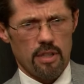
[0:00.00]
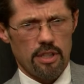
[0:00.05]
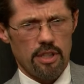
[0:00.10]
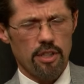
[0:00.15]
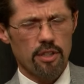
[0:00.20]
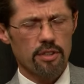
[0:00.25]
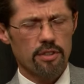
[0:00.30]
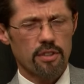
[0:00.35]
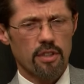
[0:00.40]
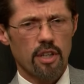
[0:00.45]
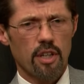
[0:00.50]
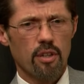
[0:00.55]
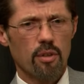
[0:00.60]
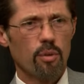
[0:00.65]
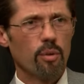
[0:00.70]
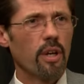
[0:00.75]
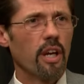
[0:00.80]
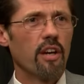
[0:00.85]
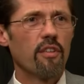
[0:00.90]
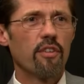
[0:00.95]
Years
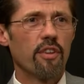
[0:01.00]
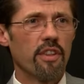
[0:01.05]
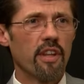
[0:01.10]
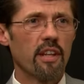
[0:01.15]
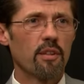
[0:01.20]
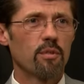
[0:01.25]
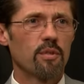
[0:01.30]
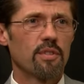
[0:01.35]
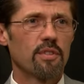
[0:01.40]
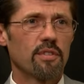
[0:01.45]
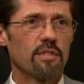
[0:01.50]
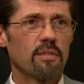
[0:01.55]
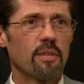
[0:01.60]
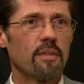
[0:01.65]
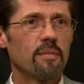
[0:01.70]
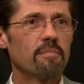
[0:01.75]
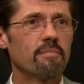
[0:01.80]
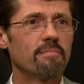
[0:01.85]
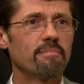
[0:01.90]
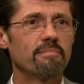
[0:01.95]
ago, everything was
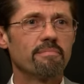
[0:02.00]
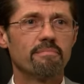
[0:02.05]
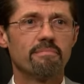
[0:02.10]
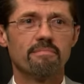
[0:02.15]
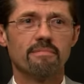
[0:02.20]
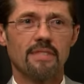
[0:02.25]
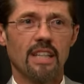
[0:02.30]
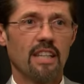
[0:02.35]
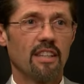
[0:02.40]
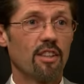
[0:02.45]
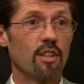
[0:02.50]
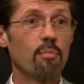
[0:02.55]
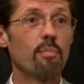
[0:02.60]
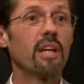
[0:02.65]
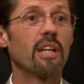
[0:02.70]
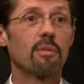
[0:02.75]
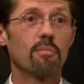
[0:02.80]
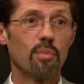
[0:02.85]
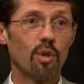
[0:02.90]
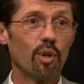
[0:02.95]
the
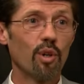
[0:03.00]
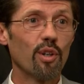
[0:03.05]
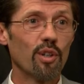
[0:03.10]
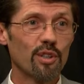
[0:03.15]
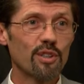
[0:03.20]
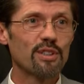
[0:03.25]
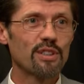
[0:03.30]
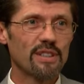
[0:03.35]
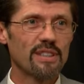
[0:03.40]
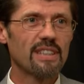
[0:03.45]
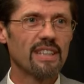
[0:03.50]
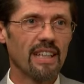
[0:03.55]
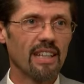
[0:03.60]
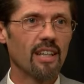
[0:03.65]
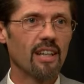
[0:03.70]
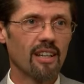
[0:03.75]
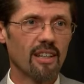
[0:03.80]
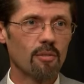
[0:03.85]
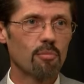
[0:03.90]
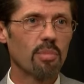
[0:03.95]
big books,
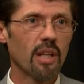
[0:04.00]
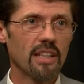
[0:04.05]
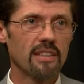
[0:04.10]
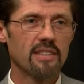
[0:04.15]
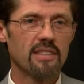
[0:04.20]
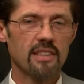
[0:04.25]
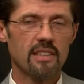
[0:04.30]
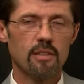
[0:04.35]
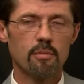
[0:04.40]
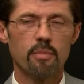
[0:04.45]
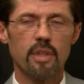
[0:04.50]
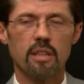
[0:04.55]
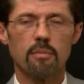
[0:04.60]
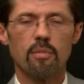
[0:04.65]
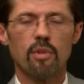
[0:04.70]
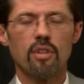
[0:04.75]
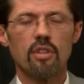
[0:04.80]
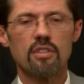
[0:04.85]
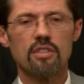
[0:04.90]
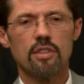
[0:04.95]
placed in the big
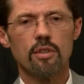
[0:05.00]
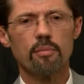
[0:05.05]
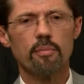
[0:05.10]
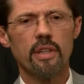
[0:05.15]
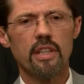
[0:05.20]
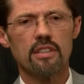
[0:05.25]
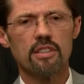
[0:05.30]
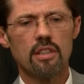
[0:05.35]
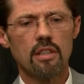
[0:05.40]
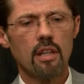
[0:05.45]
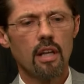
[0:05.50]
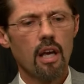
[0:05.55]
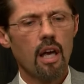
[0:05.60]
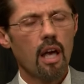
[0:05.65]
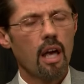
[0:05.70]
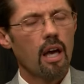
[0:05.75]
books you mentioned.